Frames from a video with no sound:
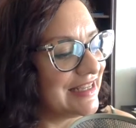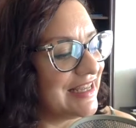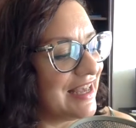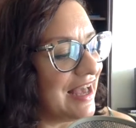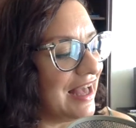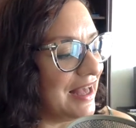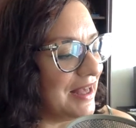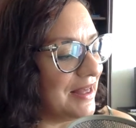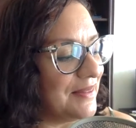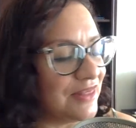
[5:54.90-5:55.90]

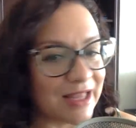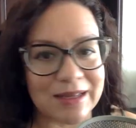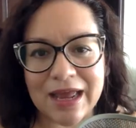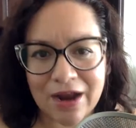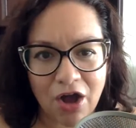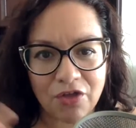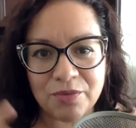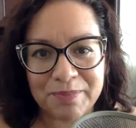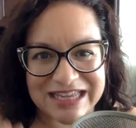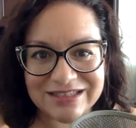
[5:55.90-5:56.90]
Like all the
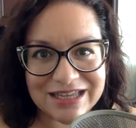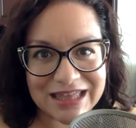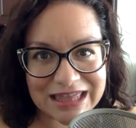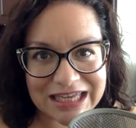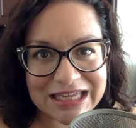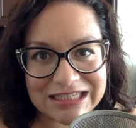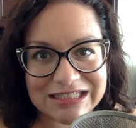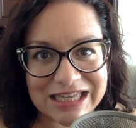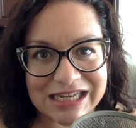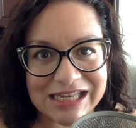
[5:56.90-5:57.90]
basic things in it.